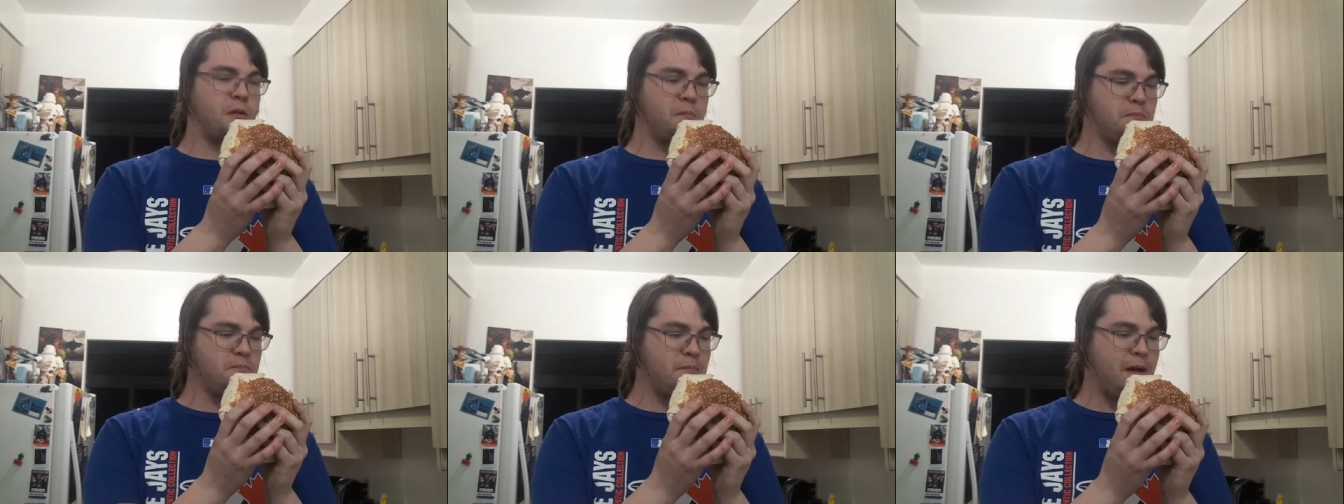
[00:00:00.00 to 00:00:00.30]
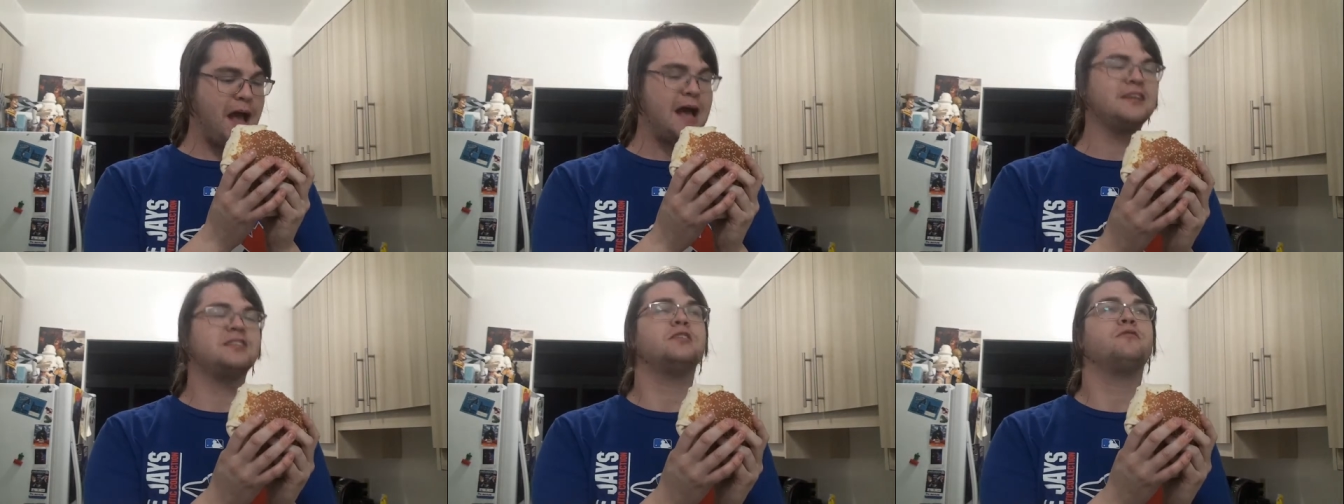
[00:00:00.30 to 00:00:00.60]

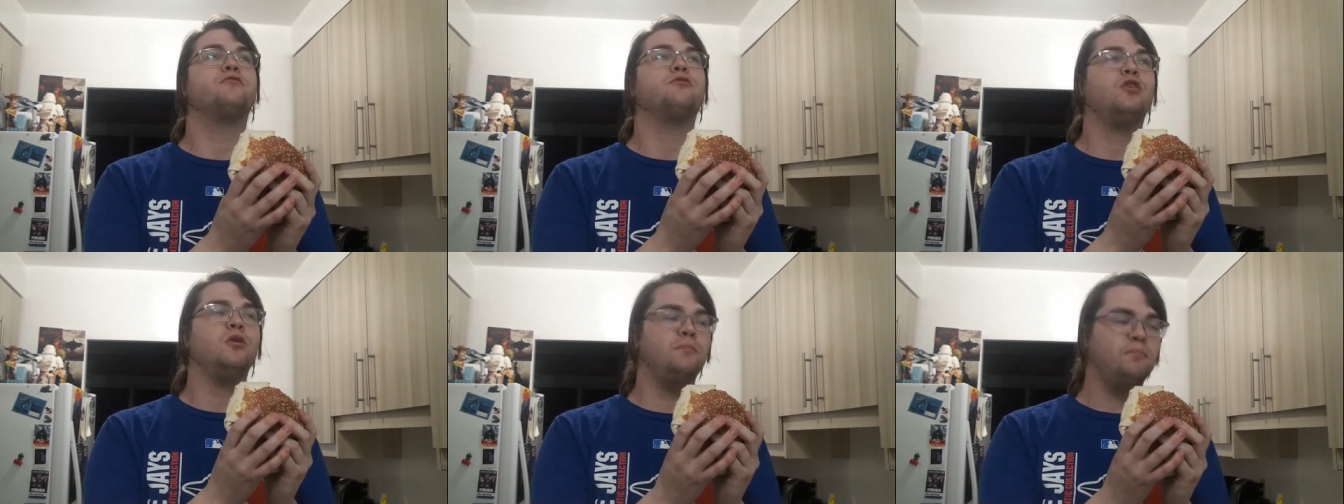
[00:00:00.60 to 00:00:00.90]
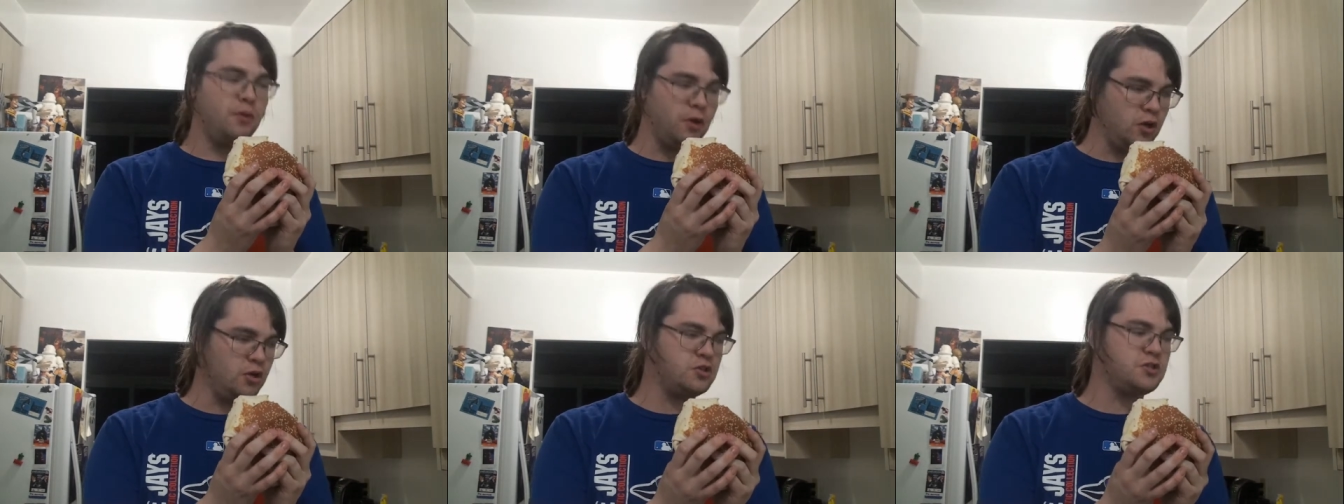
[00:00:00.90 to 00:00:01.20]
massive
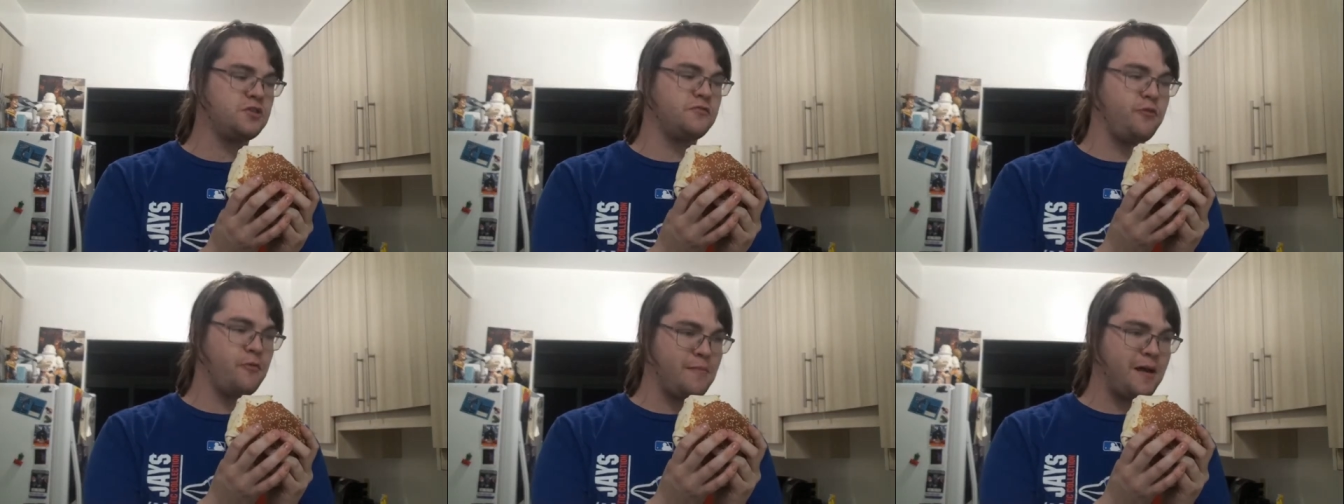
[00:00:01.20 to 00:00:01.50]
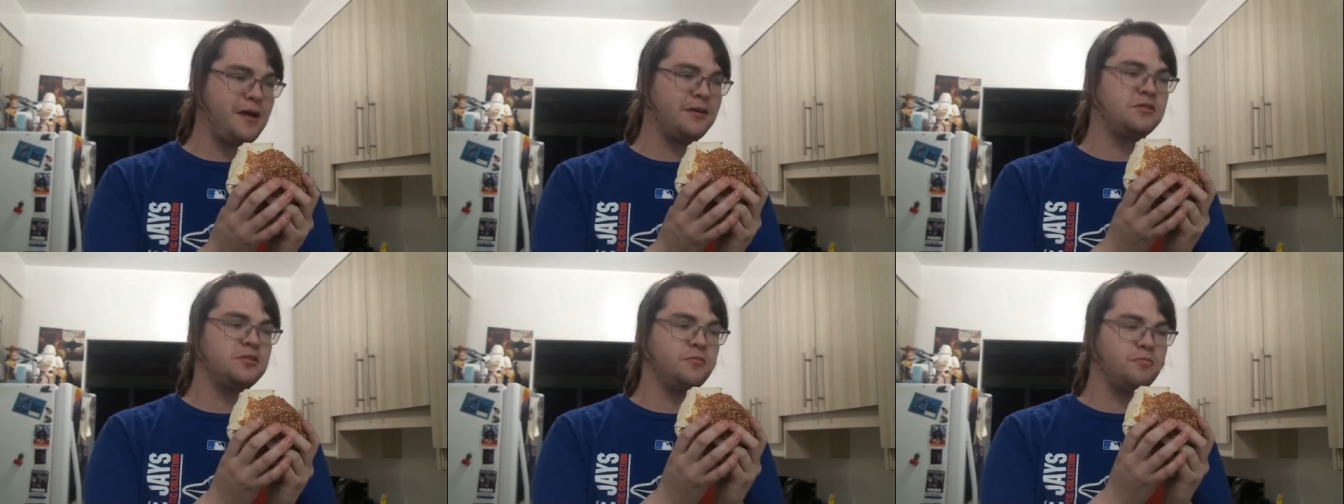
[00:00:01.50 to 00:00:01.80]
compulsive
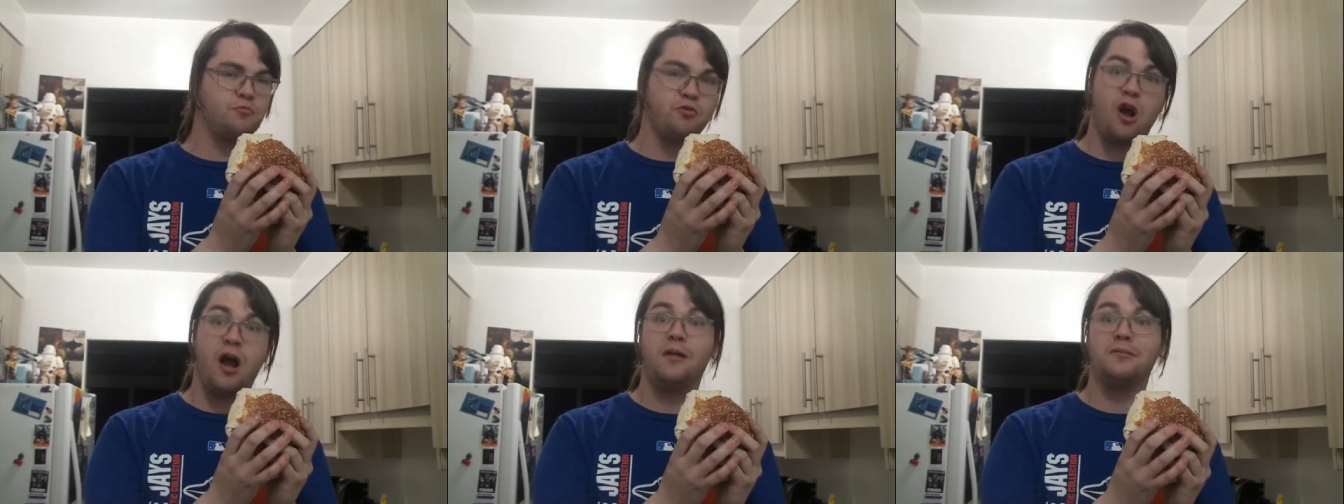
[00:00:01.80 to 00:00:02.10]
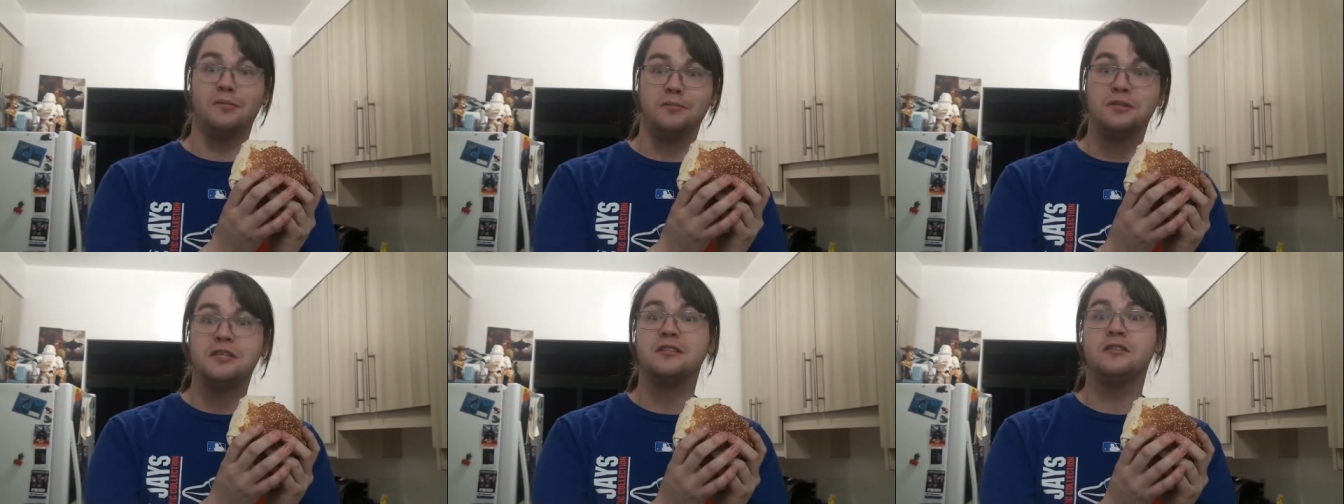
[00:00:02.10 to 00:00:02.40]
amounts of
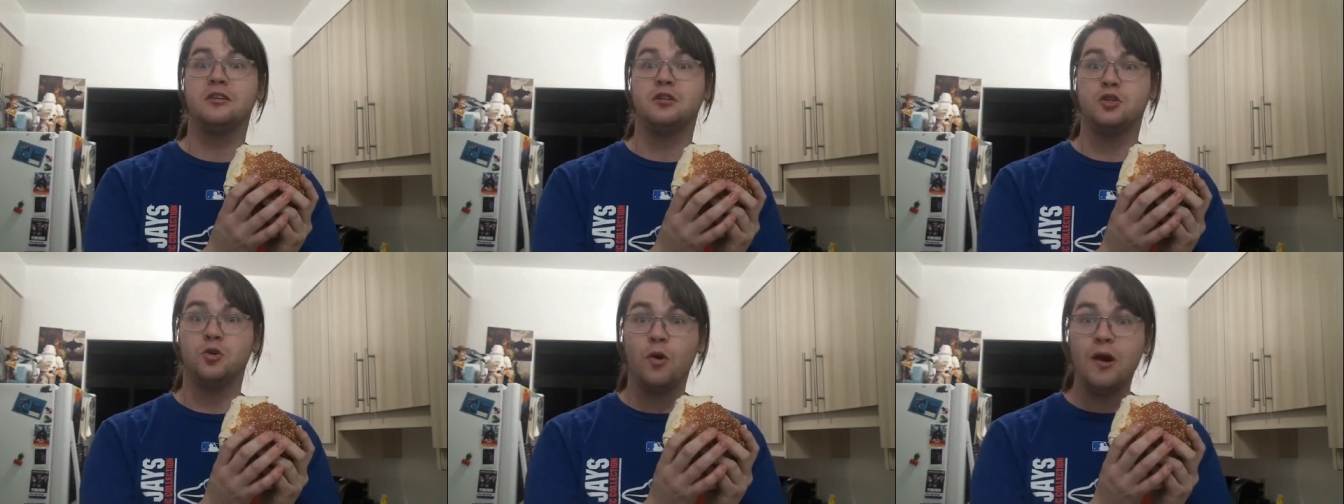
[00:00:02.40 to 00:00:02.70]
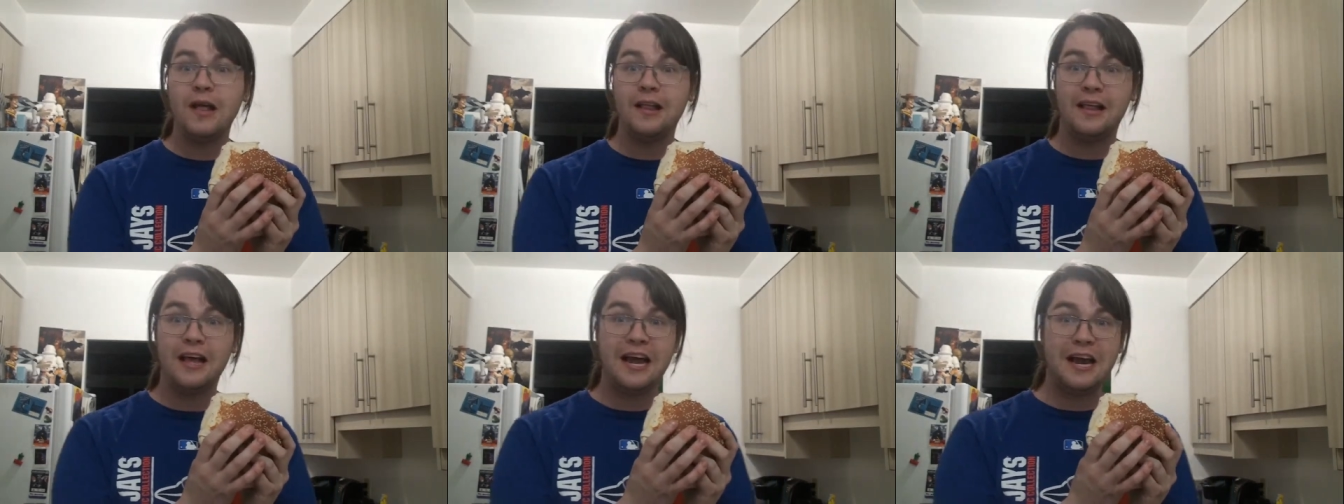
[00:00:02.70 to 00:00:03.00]
problems in the
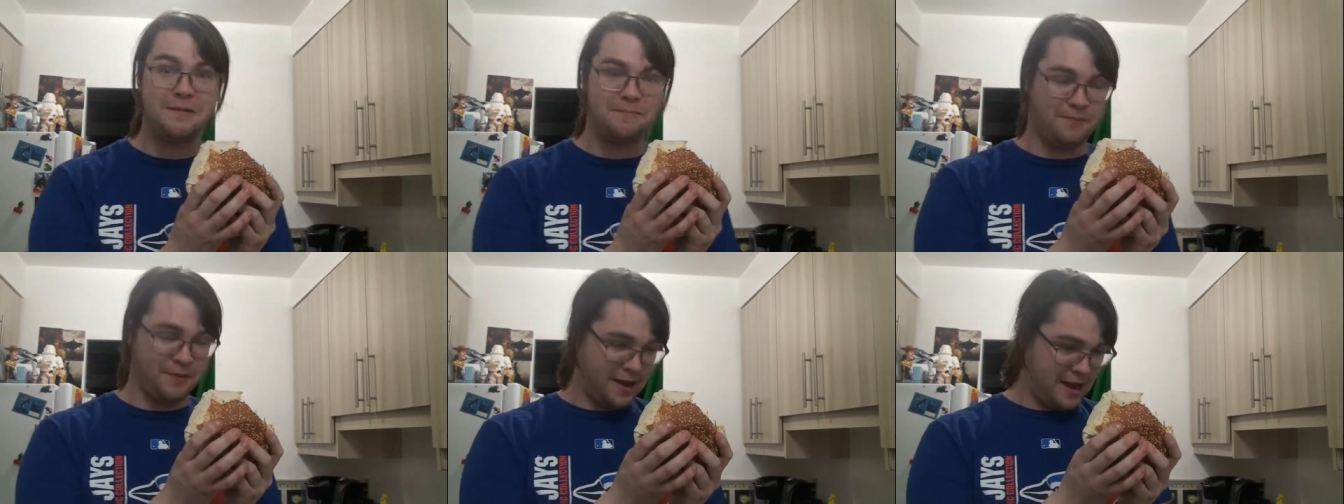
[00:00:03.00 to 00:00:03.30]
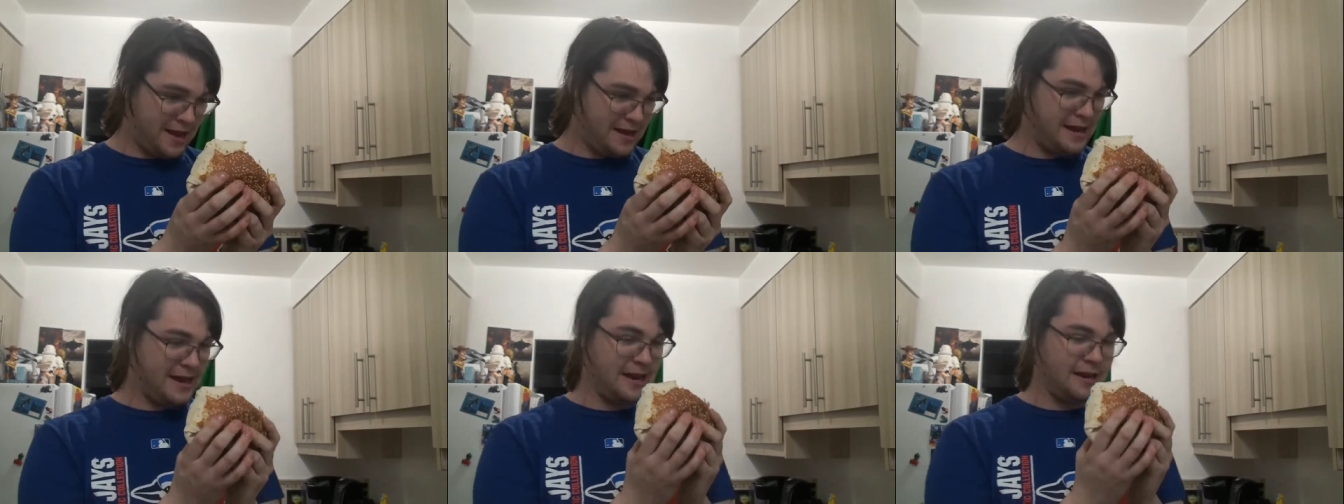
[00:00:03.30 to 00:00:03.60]
toilet,
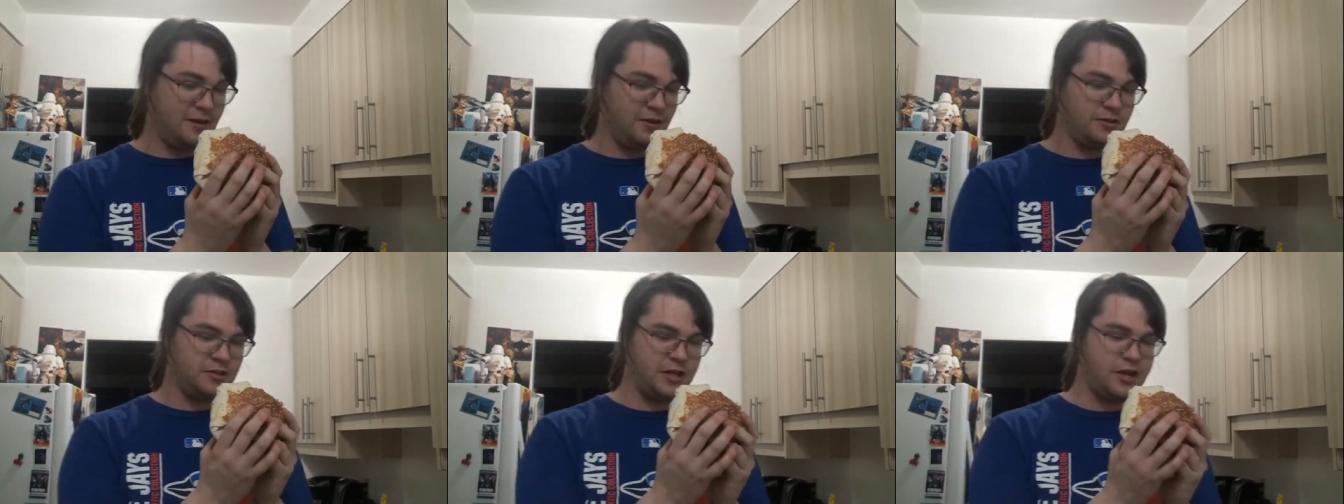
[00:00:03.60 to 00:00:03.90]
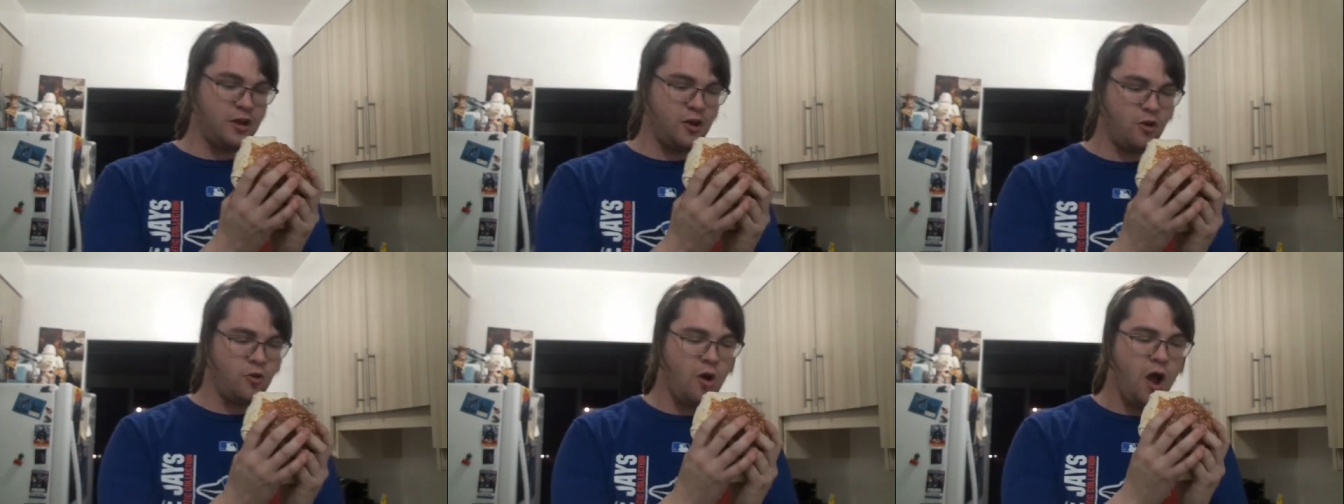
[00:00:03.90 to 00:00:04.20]
but it'll
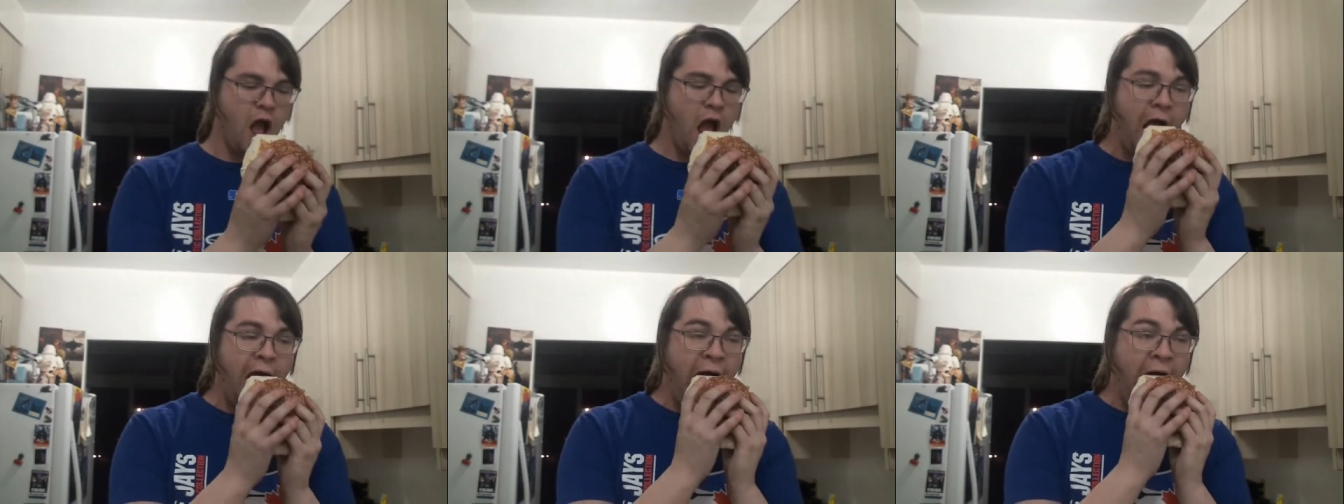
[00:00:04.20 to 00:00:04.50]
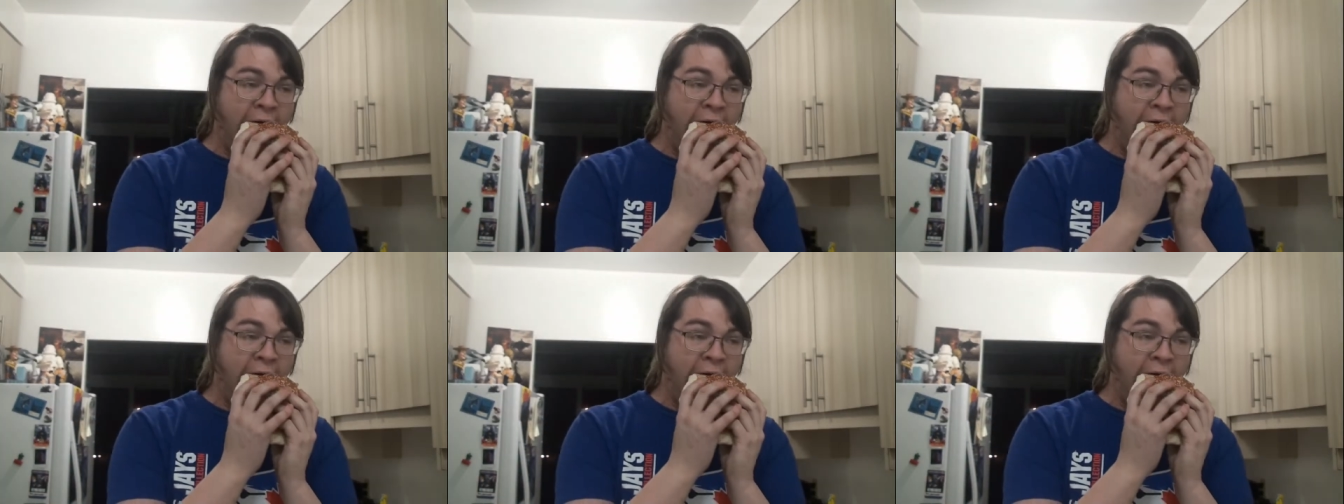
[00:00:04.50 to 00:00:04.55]
do.